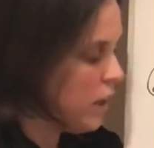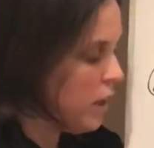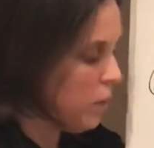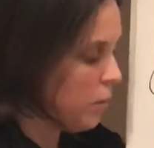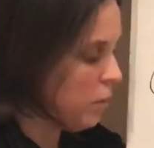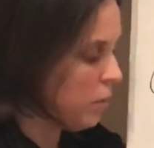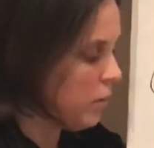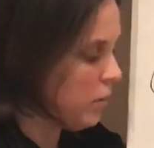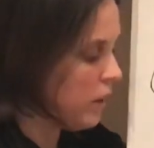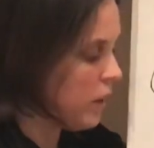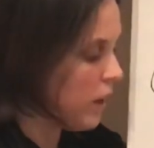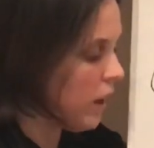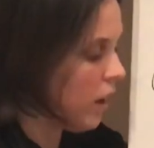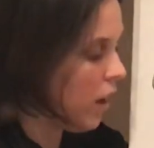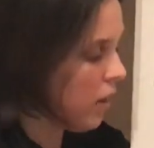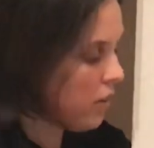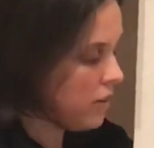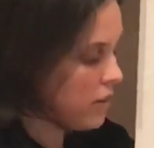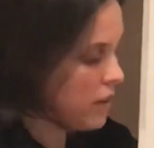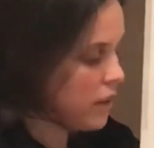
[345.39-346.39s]
Well, the
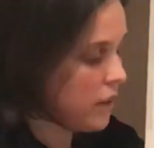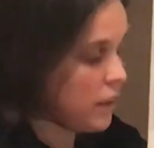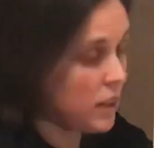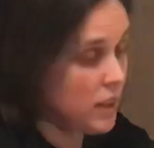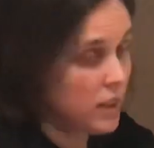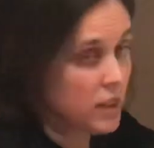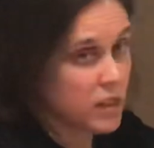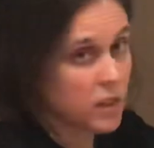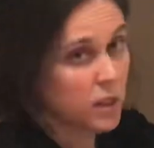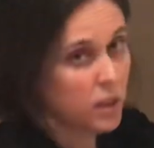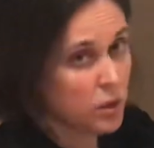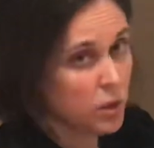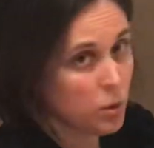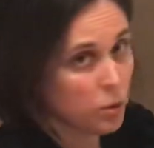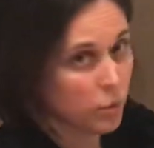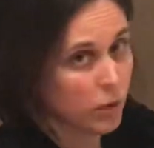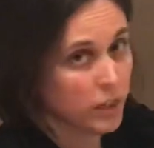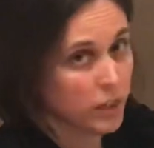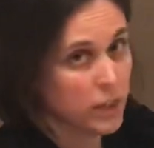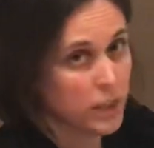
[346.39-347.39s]
answer is
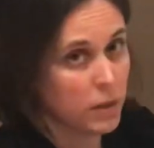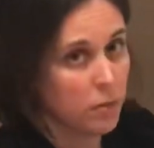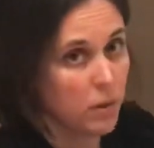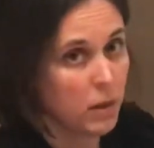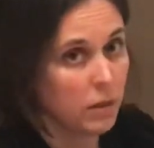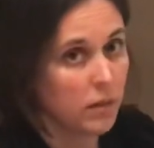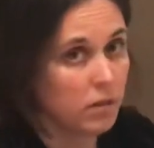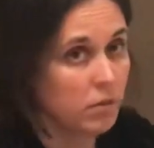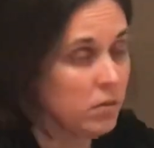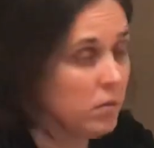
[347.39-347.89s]
21,